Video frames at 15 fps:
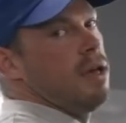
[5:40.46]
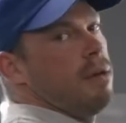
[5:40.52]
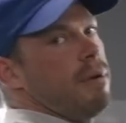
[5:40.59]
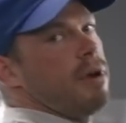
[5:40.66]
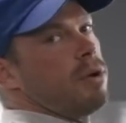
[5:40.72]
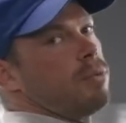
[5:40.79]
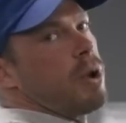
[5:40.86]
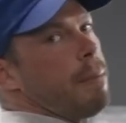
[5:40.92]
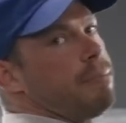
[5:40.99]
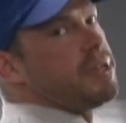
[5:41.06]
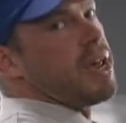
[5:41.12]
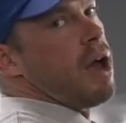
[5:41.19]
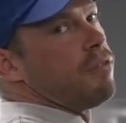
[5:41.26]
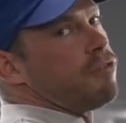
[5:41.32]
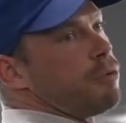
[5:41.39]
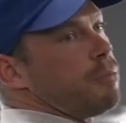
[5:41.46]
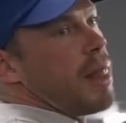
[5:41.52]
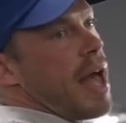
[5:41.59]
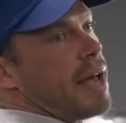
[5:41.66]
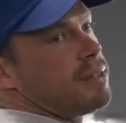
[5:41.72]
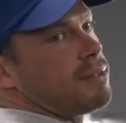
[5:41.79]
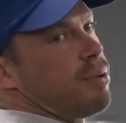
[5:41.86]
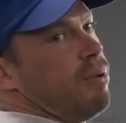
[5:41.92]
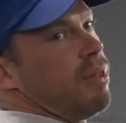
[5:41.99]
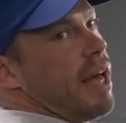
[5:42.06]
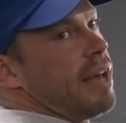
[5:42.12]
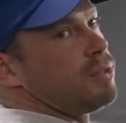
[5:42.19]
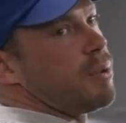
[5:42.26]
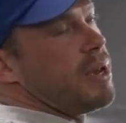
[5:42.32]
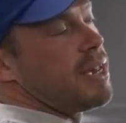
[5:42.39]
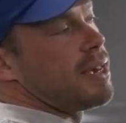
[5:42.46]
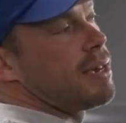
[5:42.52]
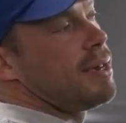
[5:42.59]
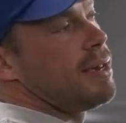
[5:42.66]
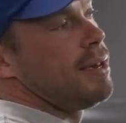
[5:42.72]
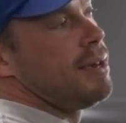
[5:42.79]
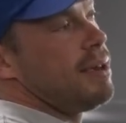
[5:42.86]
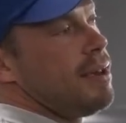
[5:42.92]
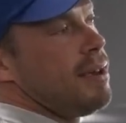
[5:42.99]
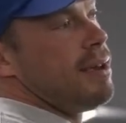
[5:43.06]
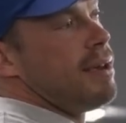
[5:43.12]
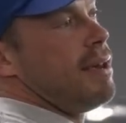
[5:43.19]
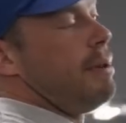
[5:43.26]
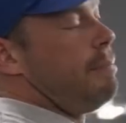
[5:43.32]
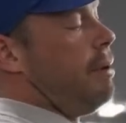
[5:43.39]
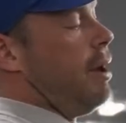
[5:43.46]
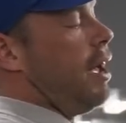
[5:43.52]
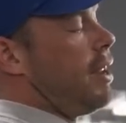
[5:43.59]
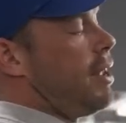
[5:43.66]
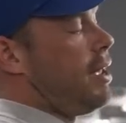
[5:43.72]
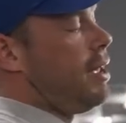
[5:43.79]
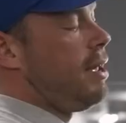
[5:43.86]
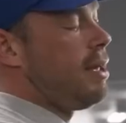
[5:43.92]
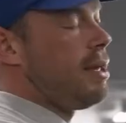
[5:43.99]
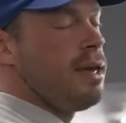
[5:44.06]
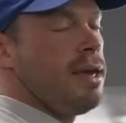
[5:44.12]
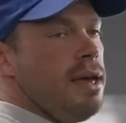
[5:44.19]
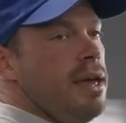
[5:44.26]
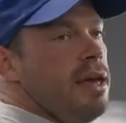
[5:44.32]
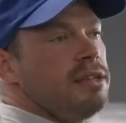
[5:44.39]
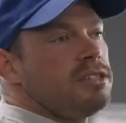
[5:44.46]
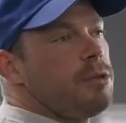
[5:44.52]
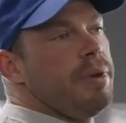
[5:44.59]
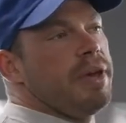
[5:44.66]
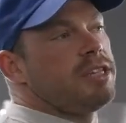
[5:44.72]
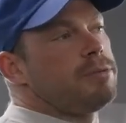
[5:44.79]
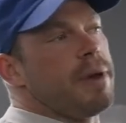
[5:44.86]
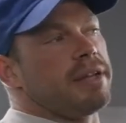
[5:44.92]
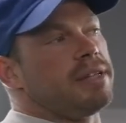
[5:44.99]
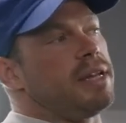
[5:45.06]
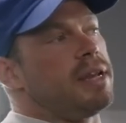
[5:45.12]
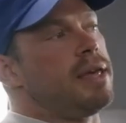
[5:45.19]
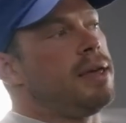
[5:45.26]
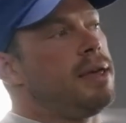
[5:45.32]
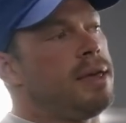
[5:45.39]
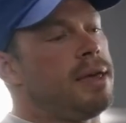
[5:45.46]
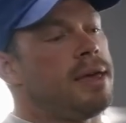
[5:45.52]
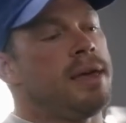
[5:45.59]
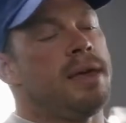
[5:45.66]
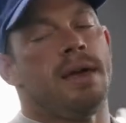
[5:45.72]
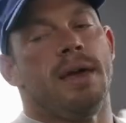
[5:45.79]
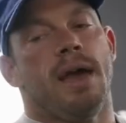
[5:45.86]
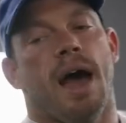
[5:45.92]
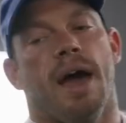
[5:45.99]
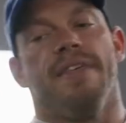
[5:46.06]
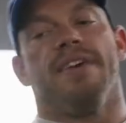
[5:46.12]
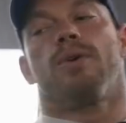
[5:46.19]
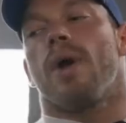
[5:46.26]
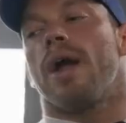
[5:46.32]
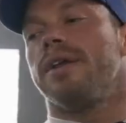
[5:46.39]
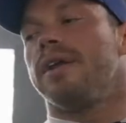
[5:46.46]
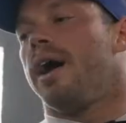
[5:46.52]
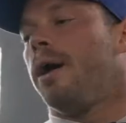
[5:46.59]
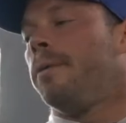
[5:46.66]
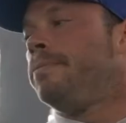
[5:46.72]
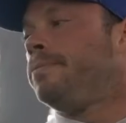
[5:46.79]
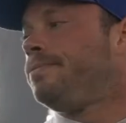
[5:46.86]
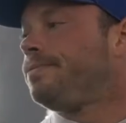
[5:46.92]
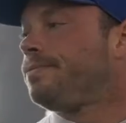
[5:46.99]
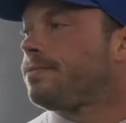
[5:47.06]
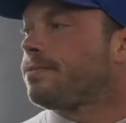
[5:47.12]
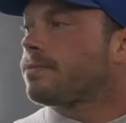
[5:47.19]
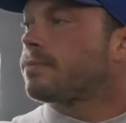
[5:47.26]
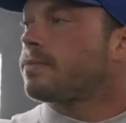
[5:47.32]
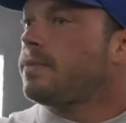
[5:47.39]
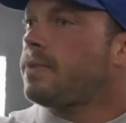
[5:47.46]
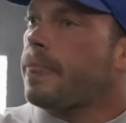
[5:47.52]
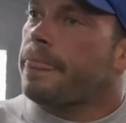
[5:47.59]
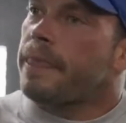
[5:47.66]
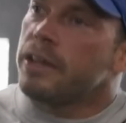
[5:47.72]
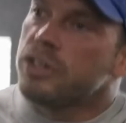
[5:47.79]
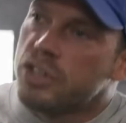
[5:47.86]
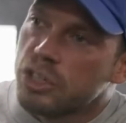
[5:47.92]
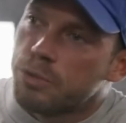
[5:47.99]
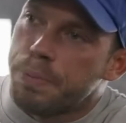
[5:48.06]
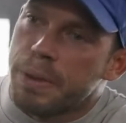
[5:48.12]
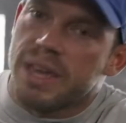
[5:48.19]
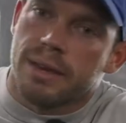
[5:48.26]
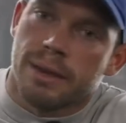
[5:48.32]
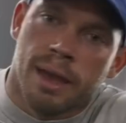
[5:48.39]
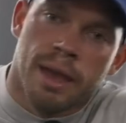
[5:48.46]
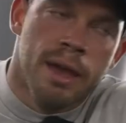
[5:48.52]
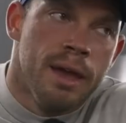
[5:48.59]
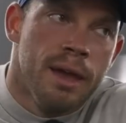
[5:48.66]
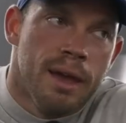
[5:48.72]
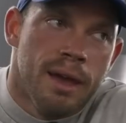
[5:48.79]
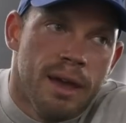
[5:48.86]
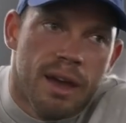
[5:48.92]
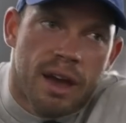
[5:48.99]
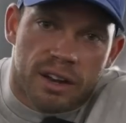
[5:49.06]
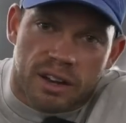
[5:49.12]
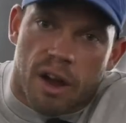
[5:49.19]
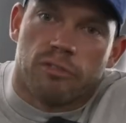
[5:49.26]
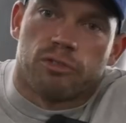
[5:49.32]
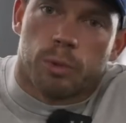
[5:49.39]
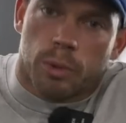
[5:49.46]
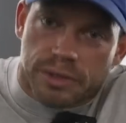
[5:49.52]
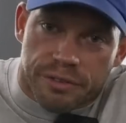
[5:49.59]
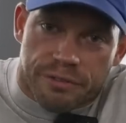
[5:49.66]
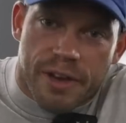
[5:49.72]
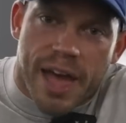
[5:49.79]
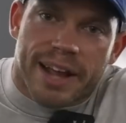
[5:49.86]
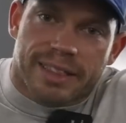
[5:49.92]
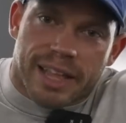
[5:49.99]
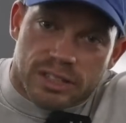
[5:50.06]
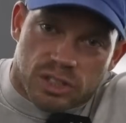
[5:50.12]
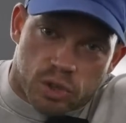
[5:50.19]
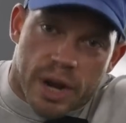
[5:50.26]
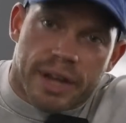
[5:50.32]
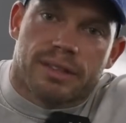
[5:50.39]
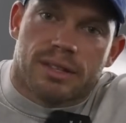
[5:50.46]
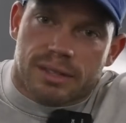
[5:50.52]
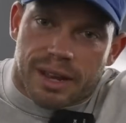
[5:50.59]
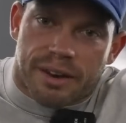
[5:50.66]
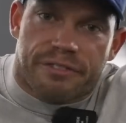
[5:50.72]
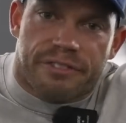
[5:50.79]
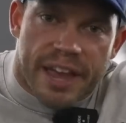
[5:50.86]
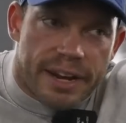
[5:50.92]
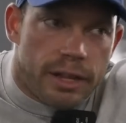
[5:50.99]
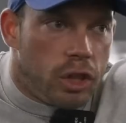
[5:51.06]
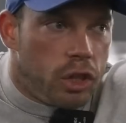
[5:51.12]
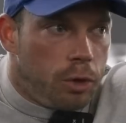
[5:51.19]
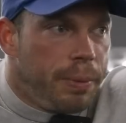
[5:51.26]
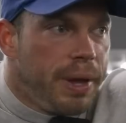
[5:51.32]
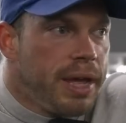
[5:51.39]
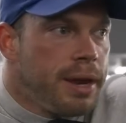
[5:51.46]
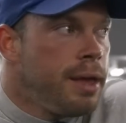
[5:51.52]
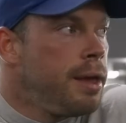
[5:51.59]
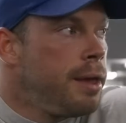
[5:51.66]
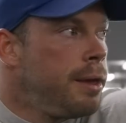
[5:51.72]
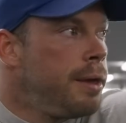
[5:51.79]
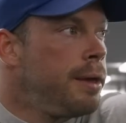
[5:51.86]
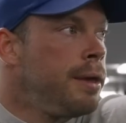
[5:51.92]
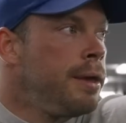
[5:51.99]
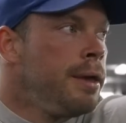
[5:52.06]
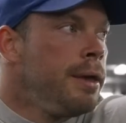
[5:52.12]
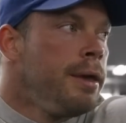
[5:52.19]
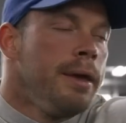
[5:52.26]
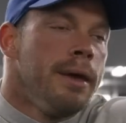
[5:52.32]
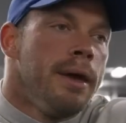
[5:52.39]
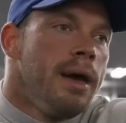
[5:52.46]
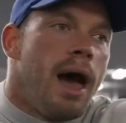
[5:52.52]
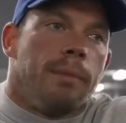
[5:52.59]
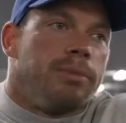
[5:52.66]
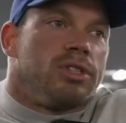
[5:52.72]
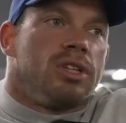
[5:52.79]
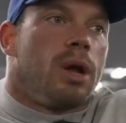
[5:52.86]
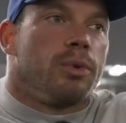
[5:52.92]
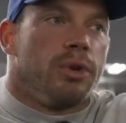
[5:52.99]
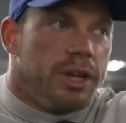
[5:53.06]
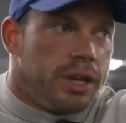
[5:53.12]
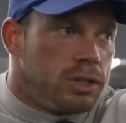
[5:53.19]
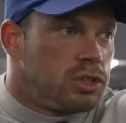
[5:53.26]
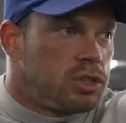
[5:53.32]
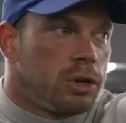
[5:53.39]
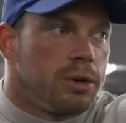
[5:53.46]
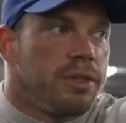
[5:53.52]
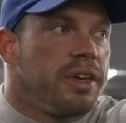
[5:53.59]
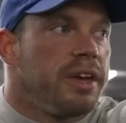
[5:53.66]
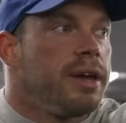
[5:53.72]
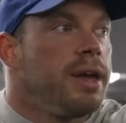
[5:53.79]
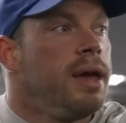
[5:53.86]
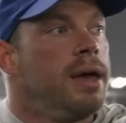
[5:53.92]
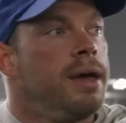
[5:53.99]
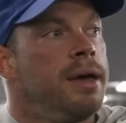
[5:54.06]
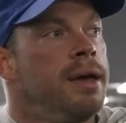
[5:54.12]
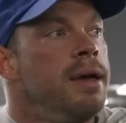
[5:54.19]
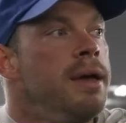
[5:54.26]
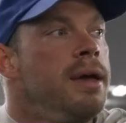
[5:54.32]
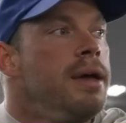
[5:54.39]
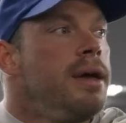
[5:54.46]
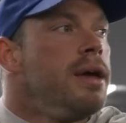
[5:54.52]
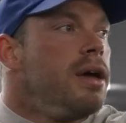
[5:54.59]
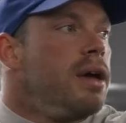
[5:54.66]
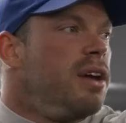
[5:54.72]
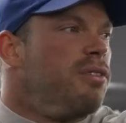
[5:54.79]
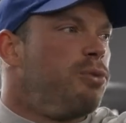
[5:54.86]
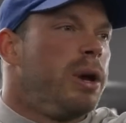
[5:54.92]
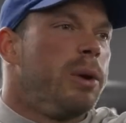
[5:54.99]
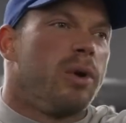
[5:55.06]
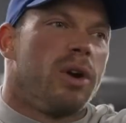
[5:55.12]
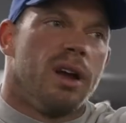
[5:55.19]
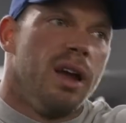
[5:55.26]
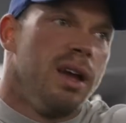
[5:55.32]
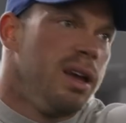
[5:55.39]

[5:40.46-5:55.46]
about a rep down from last week, but it's to be expected. I think right now, just being comfortable with the fact that strength is gonna fade a little bit. I'm just not really concerned with it. If we were